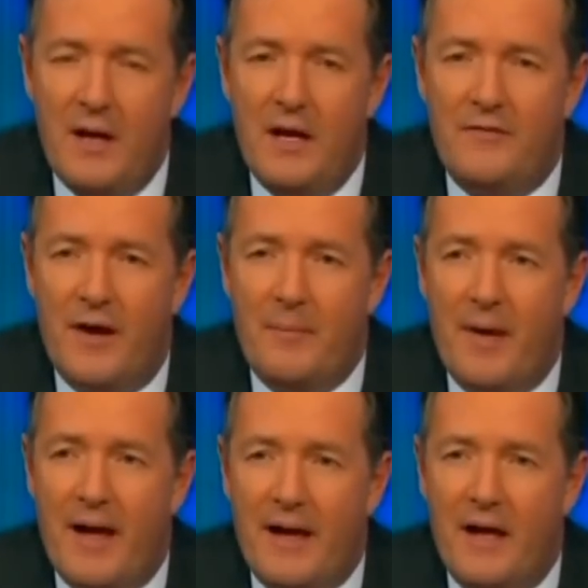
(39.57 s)
if I
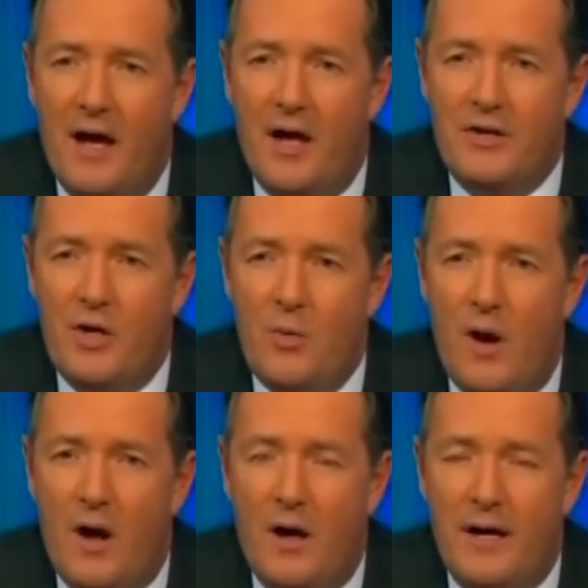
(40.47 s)
may. You
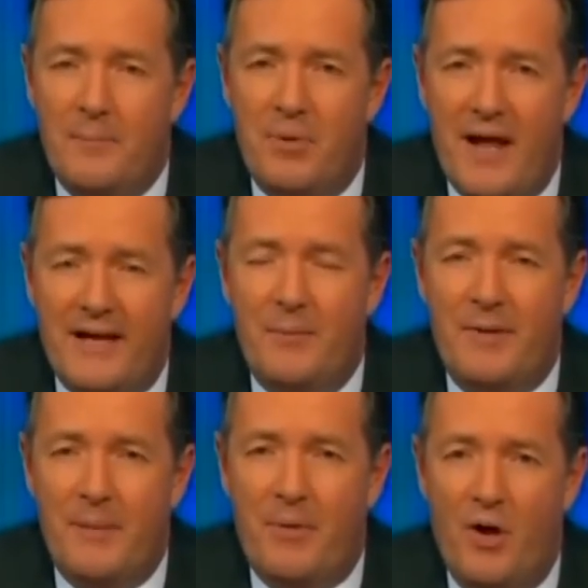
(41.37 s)
are implacably
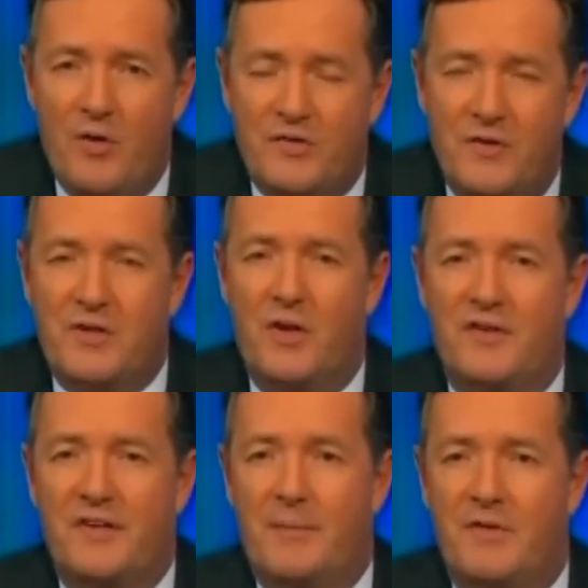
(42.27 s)
opposed to the
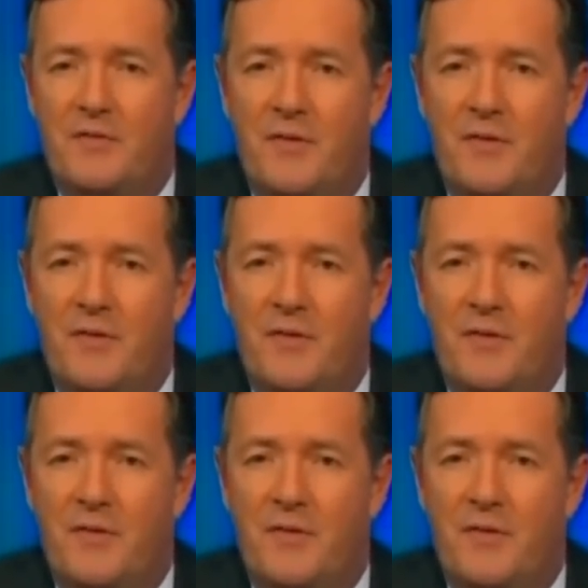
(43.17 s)
concept of